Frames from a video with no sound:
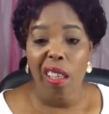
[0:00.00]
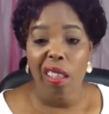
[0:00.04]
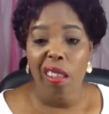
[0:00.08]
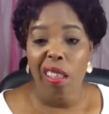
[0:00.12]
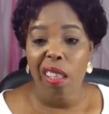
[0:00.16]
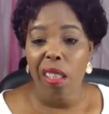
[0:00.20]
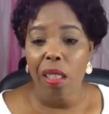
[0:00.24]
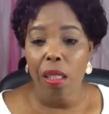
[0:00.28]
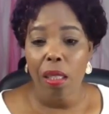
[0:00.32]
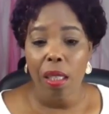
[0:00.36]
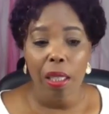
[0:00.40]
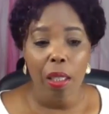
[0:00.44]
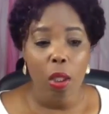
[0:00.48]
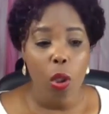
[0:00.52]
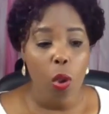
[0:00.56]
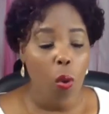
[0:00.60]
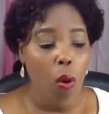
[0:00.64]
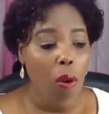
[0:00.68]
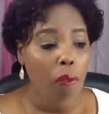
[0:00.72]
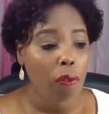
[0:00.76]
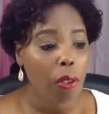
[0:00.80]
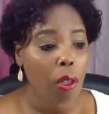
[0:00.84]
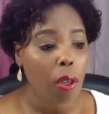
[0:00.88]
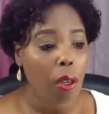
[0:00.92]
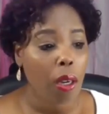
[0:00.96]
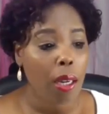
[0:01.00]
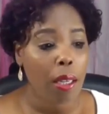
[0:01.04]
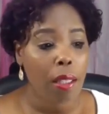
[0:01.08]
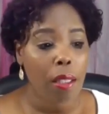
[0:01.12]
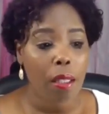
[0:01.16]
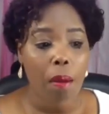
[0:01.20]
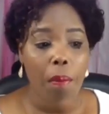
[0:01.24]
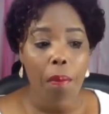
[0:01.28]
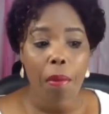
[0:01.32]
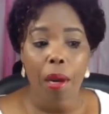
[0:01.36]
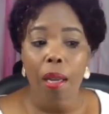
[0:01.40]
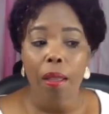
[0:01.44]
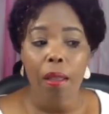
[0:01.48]
I think it's like
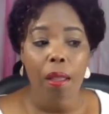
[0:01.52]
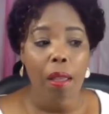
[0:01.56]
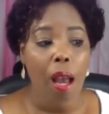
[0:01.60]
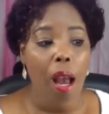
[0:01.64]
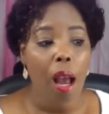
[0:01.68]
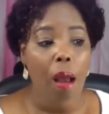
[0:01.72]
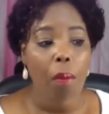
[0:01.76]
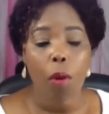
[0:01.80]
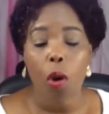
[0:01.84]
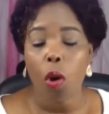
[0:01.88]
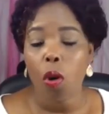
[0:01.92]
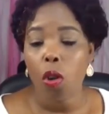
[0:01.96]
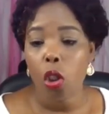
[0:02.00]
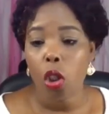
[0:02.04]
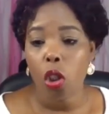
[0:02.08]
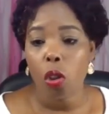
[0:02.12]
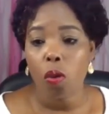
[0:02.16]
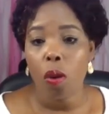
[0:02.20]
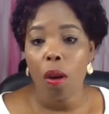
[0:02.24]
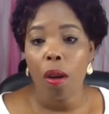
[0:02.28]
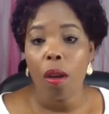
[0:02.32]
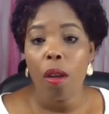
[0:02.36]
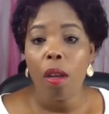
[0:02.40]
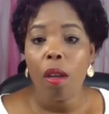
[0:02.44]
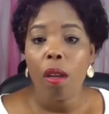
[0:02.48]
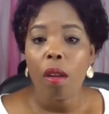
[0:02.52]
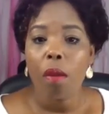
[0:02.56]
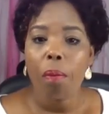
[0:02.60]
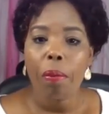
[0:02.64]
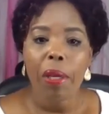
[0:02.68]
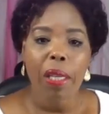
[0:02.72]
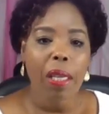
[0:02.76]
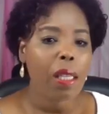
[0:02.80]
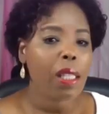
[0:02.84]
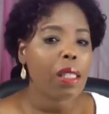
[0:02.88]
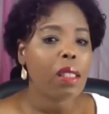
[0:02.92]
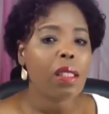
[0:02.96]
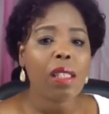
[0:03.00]
$12 a month. I'm not sure,
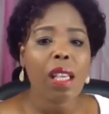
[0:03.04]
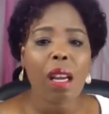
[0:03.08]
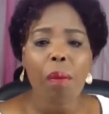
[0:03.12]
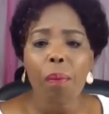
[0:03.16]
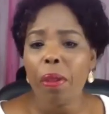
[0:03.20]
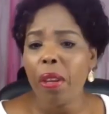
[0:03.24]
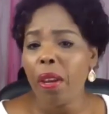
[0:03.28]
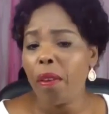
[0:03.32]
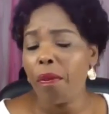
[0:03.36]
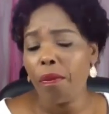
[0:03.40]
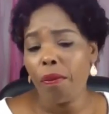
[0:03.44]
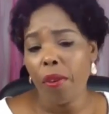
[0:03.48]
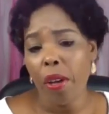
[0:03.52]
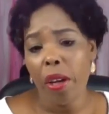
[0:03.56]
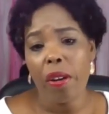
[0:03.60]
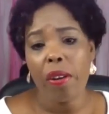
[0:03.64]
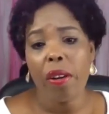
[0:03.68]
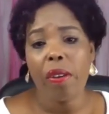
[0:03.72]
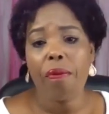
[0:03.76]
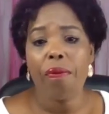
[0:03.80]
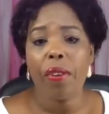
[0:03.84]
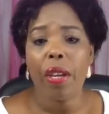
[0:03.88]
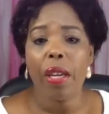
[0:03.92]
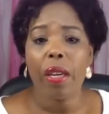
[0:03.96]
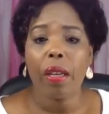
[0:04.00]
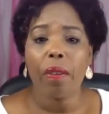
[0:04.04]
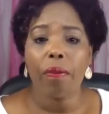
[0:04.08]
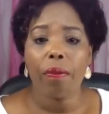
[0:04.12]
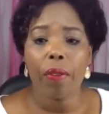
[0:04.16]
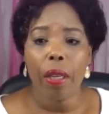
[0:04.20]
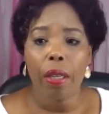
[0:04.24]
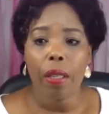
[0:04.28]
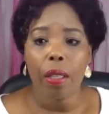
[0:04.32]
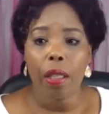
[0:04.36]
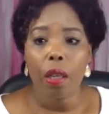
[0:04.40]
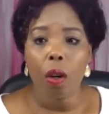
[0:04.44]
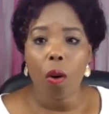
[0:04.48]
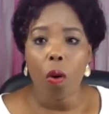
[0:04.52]
but it's something very, very,
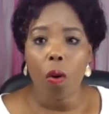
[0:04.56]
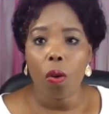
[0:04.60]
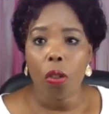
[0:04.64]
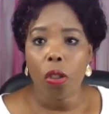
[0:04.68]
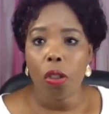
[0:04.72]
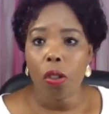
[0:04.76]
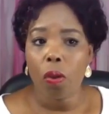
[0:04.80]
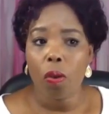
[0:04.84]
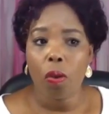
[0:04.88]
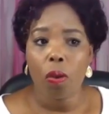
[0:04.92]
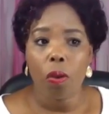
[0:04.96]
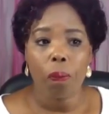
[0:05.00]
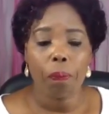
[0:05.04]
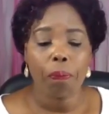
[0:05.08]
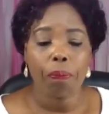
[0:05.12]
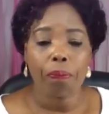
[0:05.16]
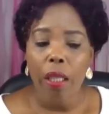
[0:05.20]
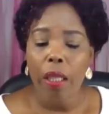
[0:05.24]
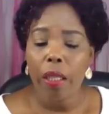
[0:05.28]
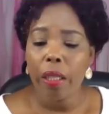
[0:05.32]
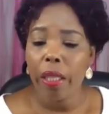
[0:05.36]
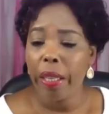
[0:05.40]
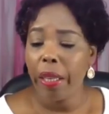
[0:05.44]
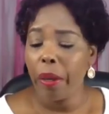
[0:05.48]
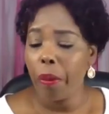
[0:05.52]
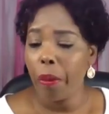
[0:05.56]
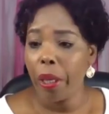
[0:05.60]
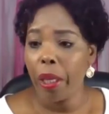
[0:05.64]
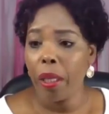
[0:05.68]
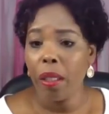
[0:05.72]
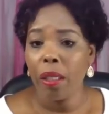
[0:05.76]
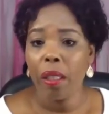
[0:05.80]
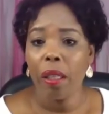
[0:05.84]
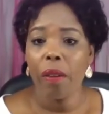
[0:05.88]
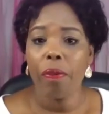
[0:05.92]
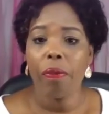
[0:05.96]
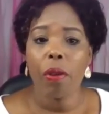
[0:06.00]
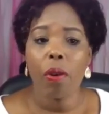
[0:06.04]
very low. So
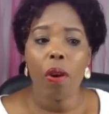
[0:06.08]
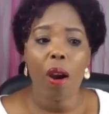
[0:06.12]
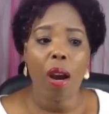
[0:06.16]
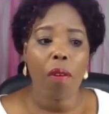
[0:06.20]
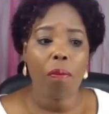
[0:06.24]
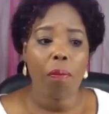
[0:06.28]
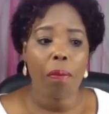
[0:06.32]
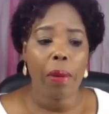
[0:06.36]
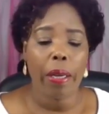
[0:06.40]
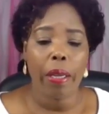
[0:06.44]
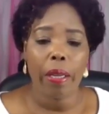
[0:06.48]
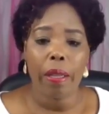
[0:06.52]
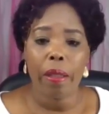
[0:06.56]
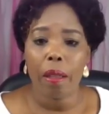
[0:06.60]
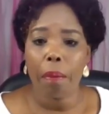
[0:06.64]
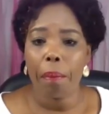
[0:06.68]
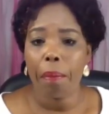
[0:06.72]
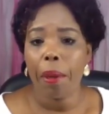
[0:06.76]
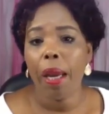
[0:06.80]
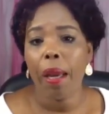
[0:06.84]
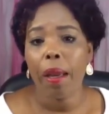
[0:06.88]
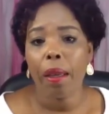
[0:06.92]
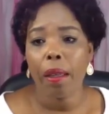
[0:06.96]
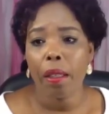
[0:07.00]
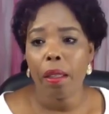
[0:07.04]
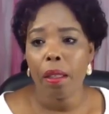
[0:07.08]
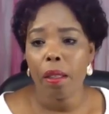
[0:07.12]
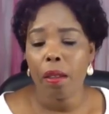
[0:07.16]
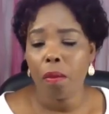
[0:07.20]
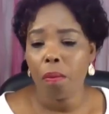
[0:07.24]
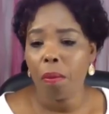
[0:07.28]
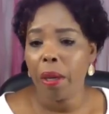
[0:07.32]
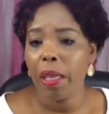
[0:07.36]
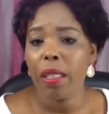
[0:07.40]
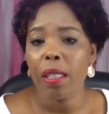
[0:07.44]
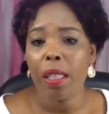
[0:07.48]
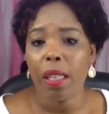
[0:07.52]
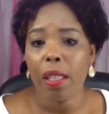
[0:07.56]
anyway, if you have money in the bank,
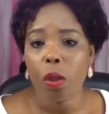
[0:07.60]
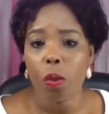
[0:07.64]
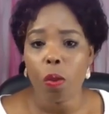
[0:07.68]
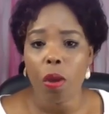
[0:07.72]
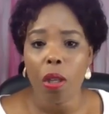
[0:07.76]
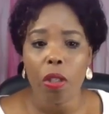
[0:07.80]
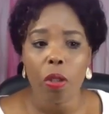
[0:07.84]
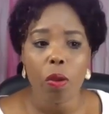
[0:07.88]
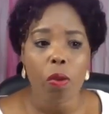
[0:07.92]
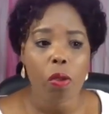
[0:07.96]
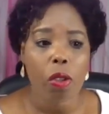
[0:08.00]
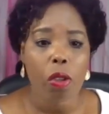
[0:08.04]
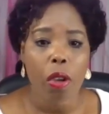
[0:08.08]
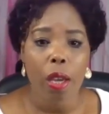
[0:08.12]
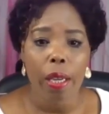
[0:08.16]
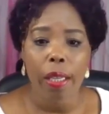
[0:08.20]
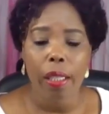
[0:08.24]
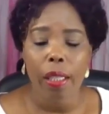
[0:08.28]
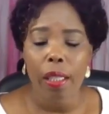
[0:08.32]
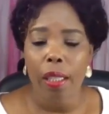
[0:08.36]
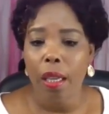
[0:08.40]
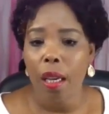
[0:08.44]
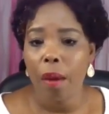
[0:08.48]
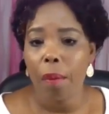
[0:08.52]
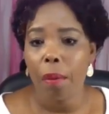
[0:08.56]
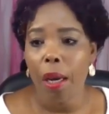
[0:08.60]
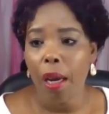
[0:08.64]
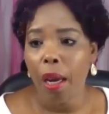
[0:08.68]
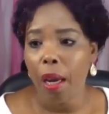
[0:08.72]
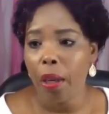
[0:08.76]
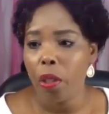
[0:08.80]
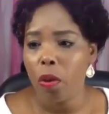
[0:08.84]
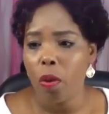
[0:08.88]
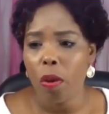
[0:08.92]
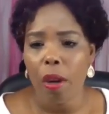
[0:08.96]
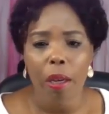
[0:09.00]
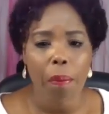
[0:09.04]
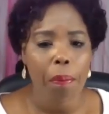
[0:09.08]
you might as well use your ATM
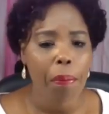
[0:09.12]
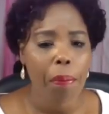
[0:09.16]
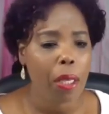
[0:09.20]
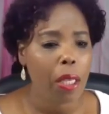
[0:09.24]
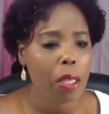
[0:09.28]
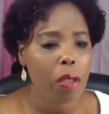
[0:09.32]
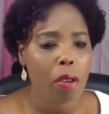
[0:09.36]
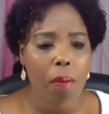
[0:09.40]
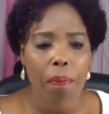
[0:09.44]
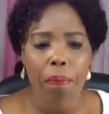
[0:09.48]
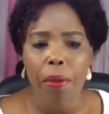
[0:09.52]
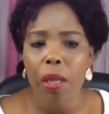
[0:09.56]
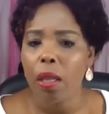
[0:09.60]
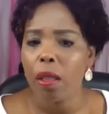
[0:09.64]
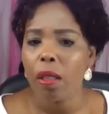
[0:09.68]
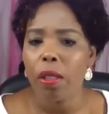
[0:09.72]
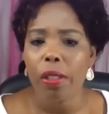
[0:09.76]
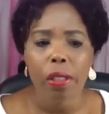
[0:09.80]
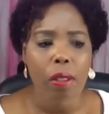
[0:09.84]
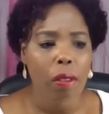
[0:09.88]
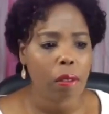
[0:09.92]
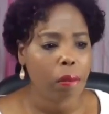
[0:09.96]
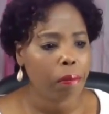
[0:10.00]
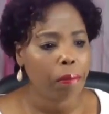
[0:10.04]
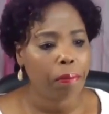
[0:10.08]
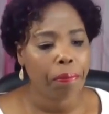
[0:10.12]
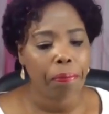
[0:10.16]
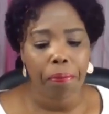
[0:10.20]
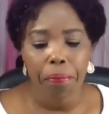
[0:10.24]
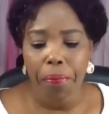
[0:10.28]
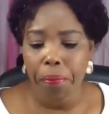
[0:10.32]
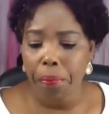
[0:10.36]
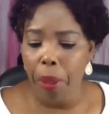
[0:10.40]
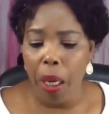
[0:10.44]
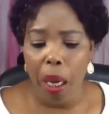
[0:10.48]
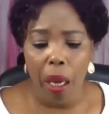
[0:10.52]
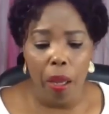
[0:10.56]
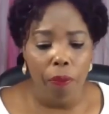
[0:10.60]
card. You can pay your bills or
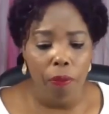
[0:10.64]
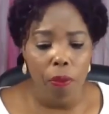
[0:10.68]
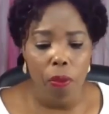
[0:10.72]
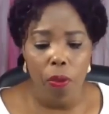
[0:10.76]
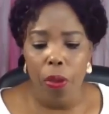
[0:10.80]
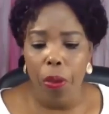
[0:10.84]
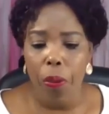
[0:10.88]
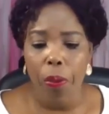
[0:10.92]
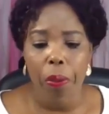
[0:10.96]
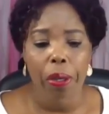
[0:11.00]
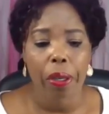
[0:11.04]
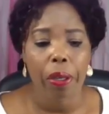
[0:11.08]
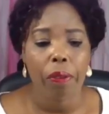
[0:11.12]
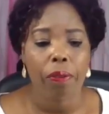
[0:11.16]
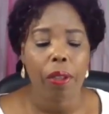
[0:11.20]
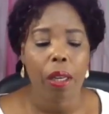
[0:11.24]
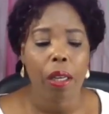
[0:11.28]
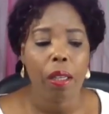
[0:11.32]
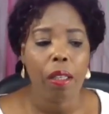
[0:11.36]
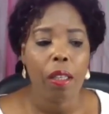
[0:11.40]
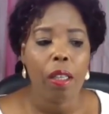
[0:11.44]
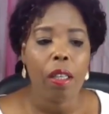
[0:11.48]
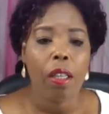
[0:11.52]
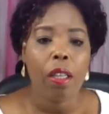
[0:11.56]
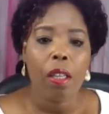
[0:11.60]
buy food, whatever.